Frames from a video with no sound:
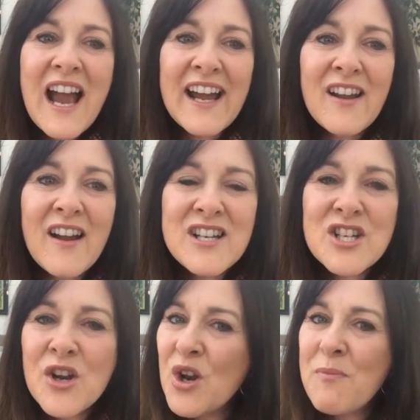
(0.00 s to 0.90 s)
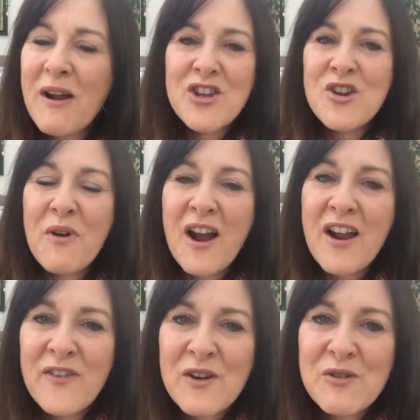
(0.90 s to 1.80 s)
And I don't know about you, but
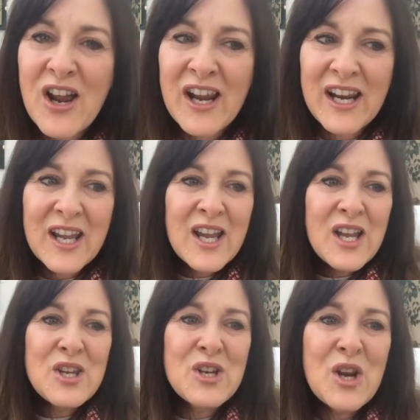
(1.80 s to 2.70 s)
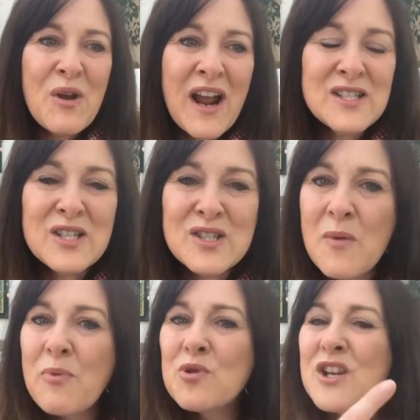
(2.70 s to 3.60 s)
I feel like, as
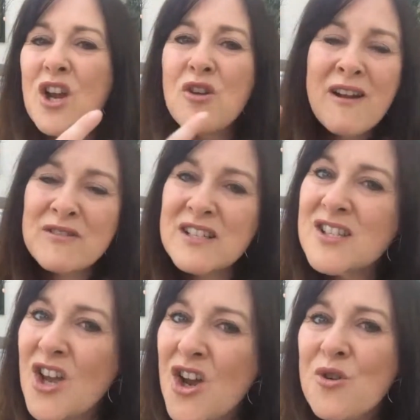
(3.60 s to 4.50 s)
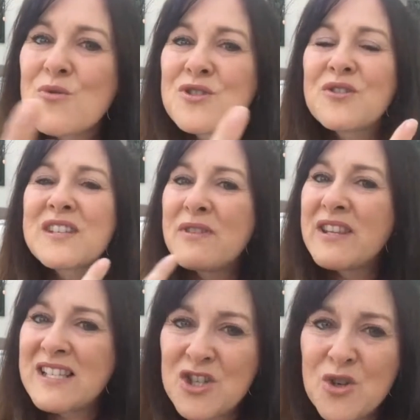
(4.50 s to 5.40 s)
disciples, we go around in circles on some of
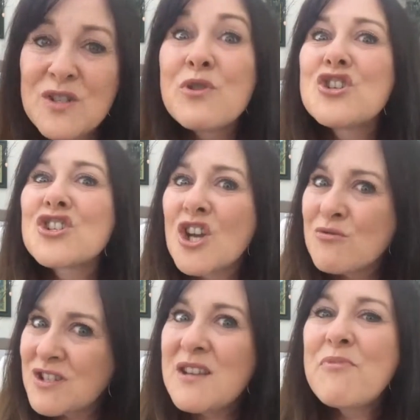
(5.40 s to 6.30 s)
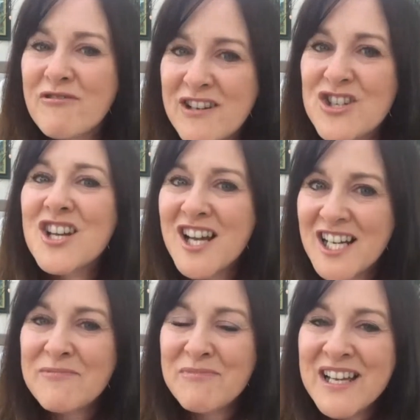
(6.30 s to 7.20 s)
these issues, and we just go deeper each
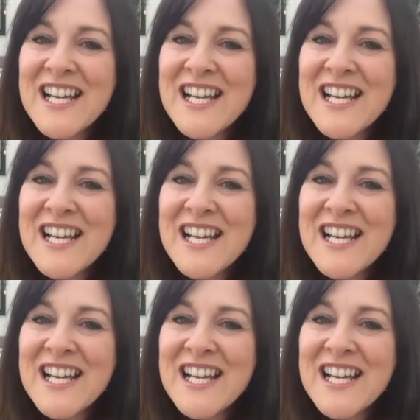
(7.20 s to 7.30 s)
time.